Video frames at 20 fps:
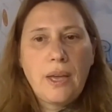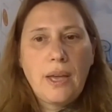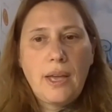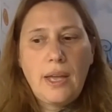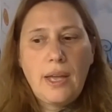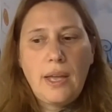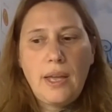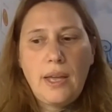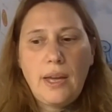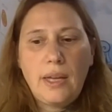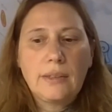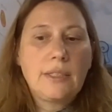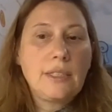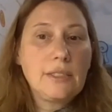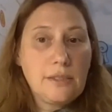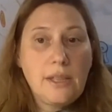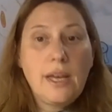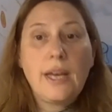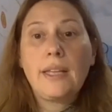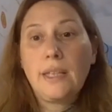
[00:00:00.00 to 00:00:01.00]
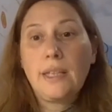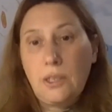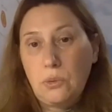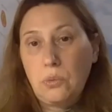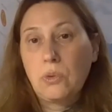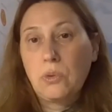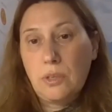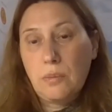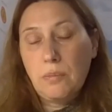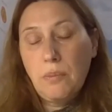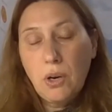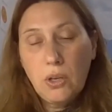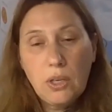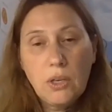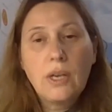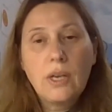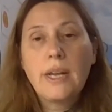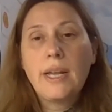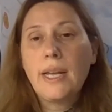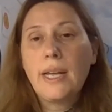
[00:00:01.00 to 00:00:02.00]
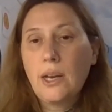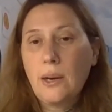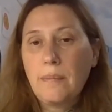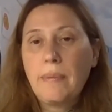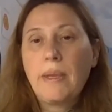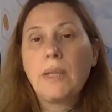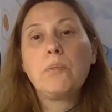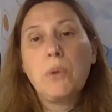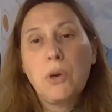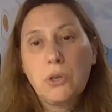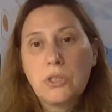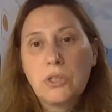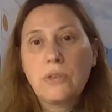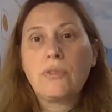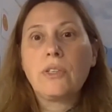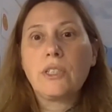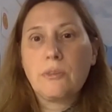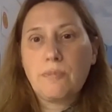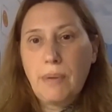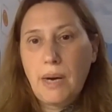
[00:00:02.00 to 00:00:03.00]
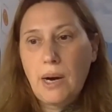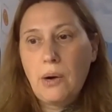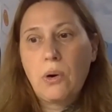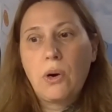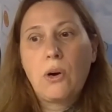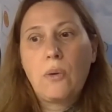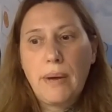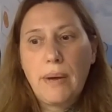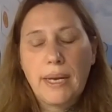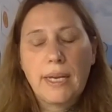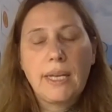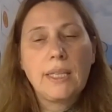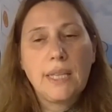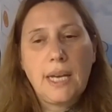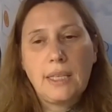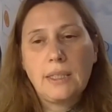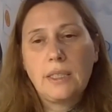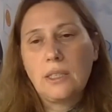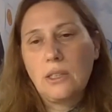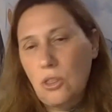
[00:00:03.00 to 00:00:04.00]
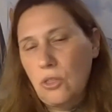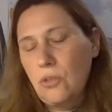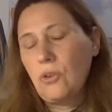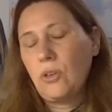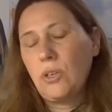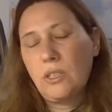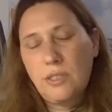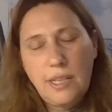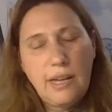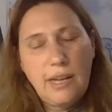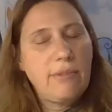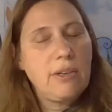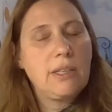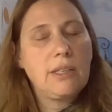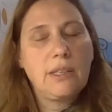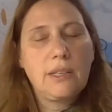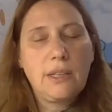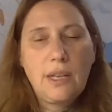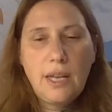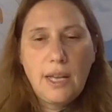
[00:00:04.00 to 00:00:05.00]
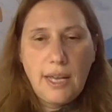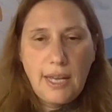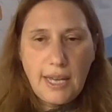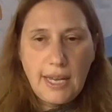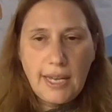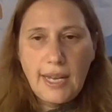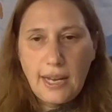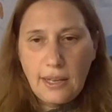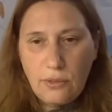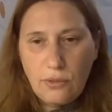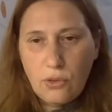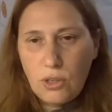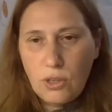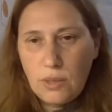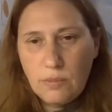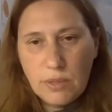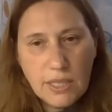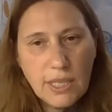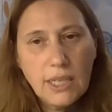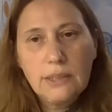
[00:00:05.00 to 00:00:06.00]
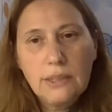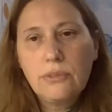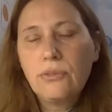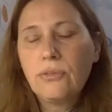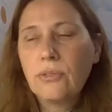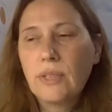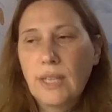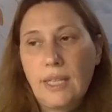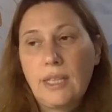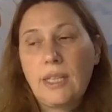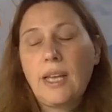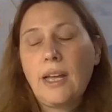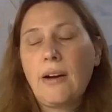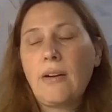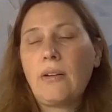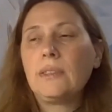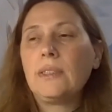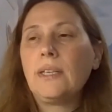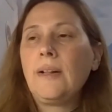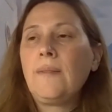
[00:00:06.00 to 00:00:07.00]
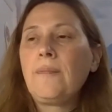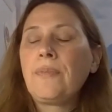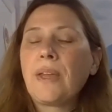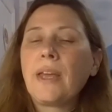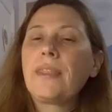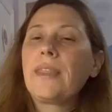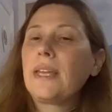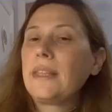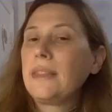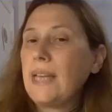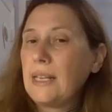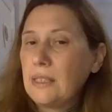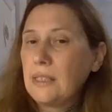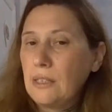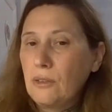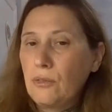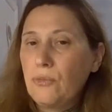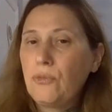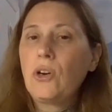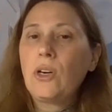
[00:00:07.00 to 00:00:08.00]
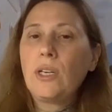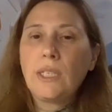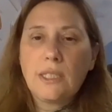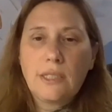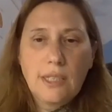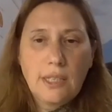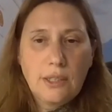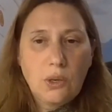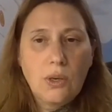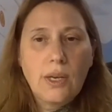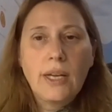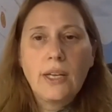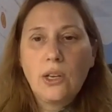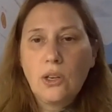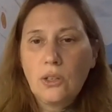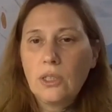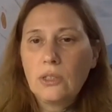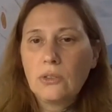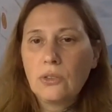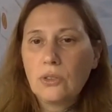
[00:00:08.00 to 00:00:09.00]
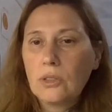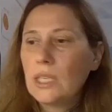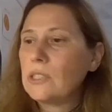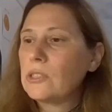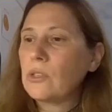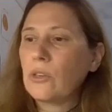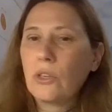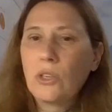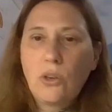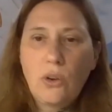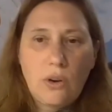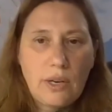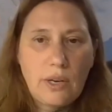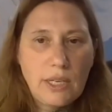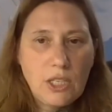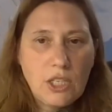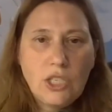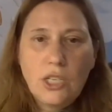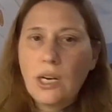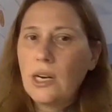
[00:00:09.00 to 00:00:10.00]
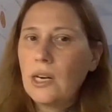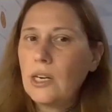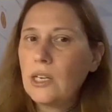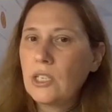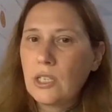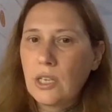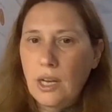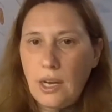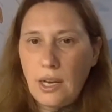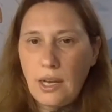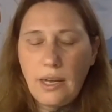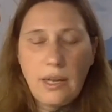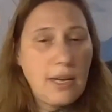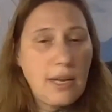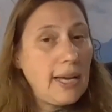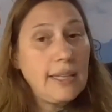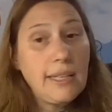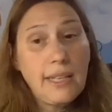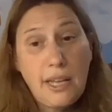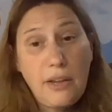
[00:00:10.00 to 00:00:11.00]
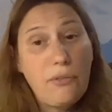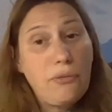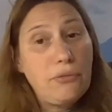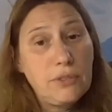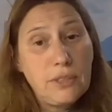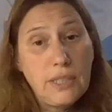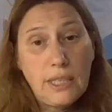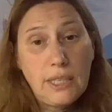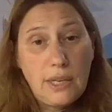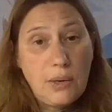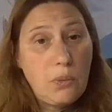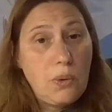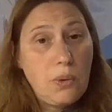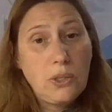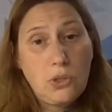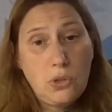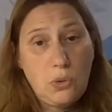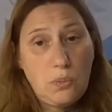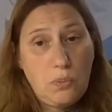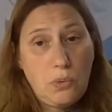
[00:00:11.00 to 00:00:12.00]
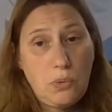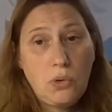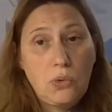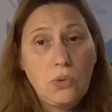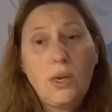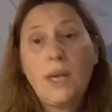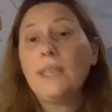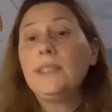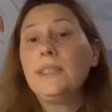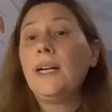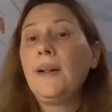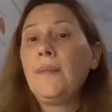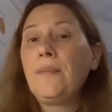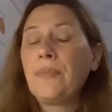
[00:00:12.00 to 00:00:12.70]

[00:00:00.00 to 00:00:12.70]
uh, until then, it was a monarchy. I mean, most of his power back in 1937, he gained for himself, King Carol. And then 1940, he said, okay, Ion Antonescu, you are in charge. and he flee, he went to Portugal